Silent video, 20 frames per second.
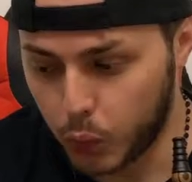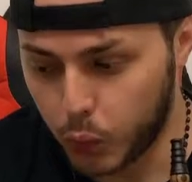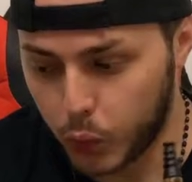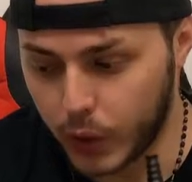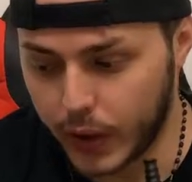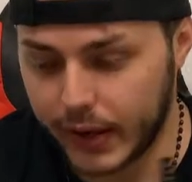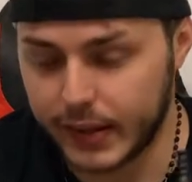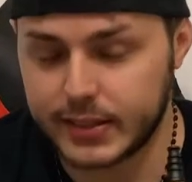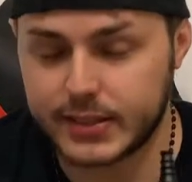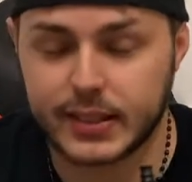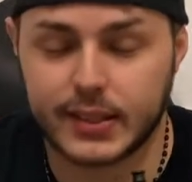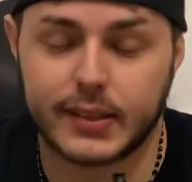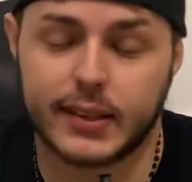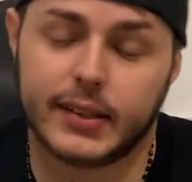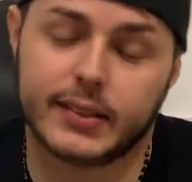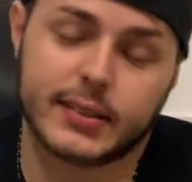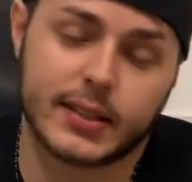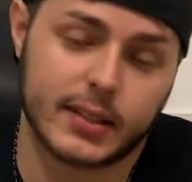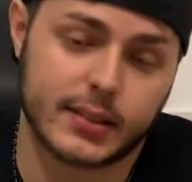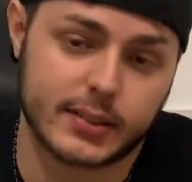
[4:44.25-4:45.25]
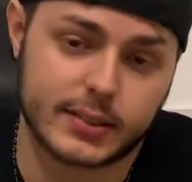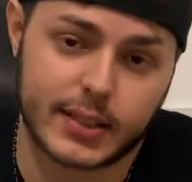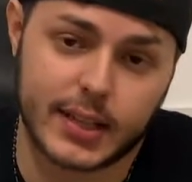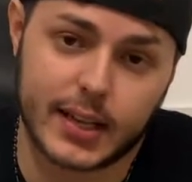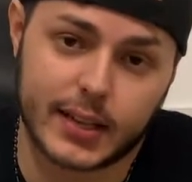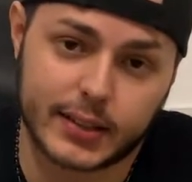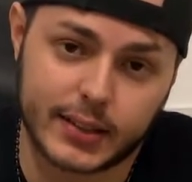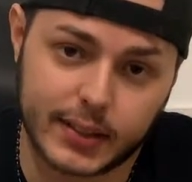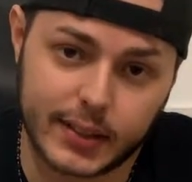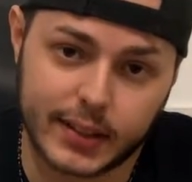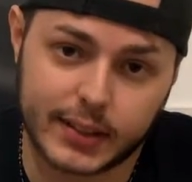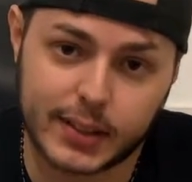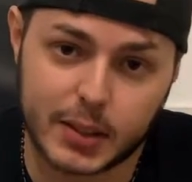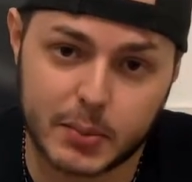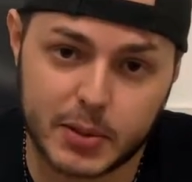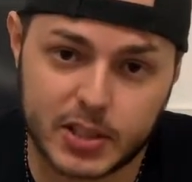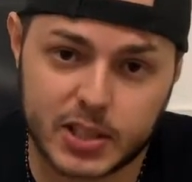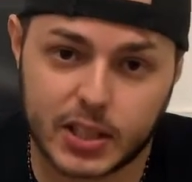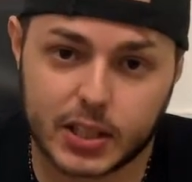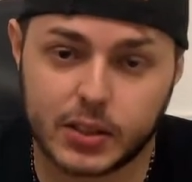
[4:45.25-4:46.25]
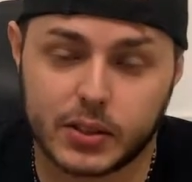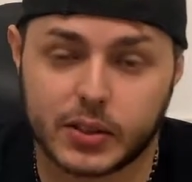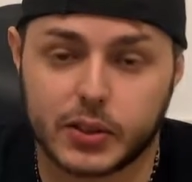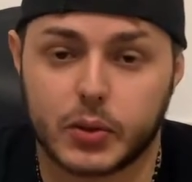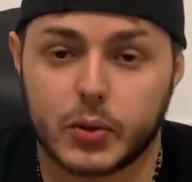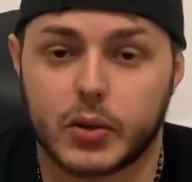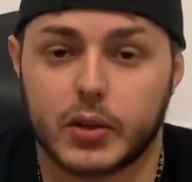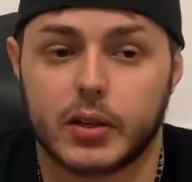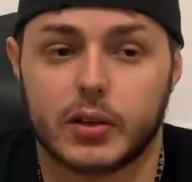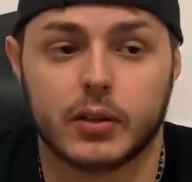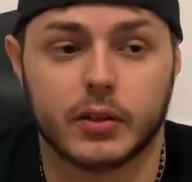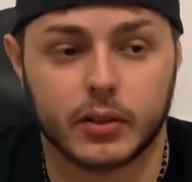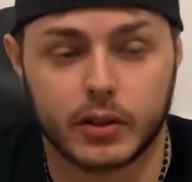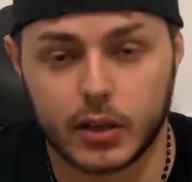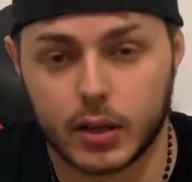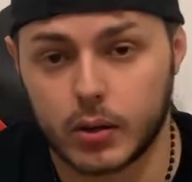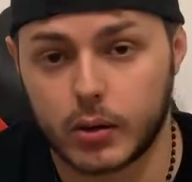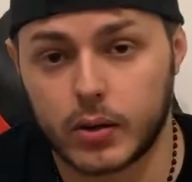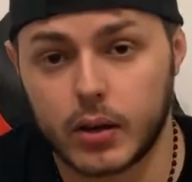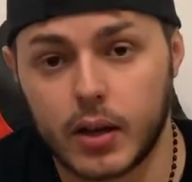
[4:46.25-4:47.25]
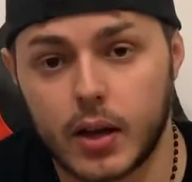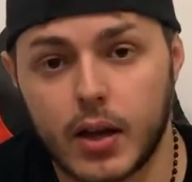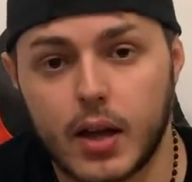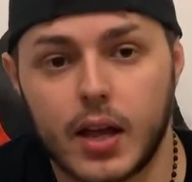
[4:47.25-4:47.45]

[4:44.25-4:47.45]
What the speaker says: would I say that it tastes exactly like limoncello liqueur? No.